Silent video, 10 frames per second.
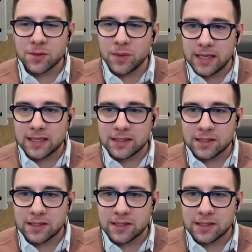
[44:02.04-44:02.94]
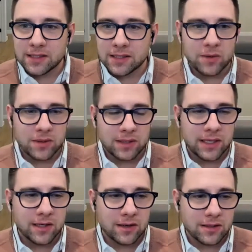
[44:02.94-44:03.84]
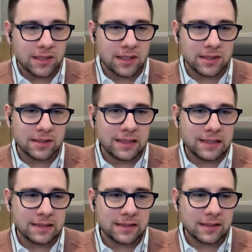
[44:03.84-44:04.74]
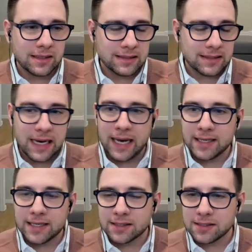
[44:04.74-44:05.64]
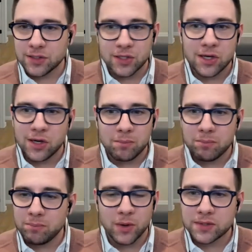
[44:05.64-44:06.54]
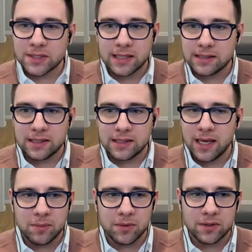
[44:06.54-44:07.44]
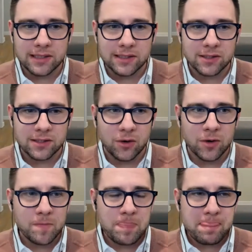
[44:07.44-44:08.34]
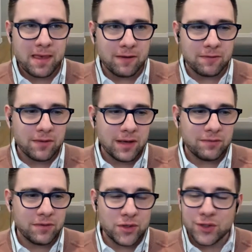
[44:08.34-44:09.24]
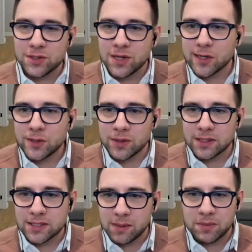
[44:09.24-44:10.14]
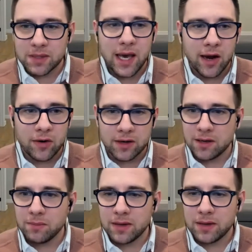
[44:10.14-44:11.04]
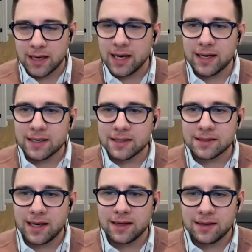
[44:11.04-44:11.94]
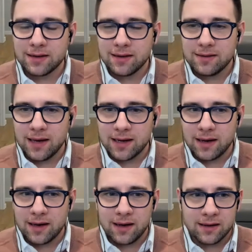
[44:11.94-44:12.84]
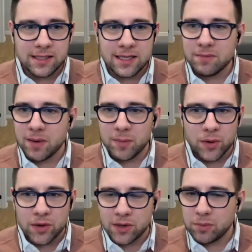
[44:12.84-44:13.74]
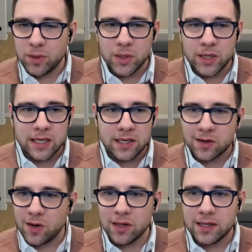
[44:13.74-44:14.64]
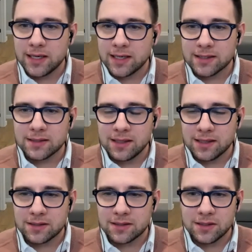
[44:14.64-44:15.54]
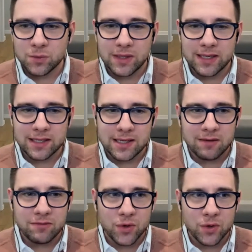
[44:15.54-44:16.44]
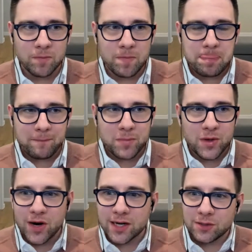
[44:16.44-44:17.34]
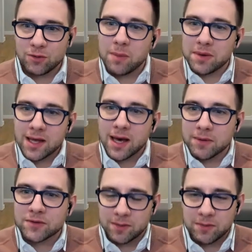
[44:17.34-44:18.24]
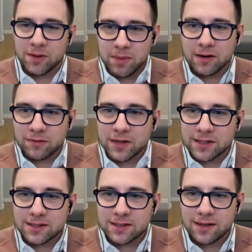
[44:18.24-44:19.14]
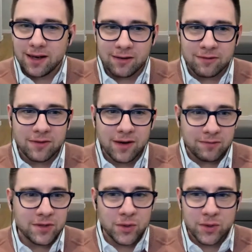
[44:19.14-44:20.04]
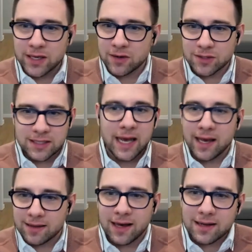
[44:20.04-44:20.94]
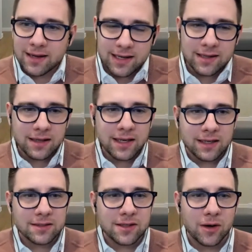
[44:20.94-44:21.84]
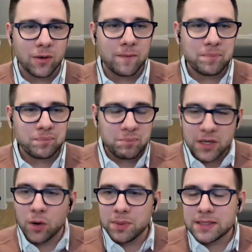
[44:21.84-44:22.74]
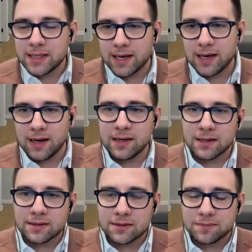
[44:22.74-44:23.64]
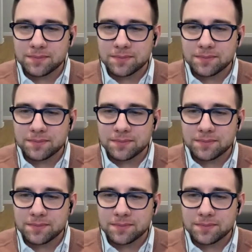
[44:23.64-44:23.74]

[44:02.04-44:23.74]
the way I like to talk about it with leaders is, is, is kindness is good on both sides of the table. And so if, if you choose not to accept the care and, and kindness that, that a, a team member, an employee, a colleague is, is, is willing to give you, you're actually robbing them of some of the benefits of, of doing or saying that kind thing. So be open to that kindness.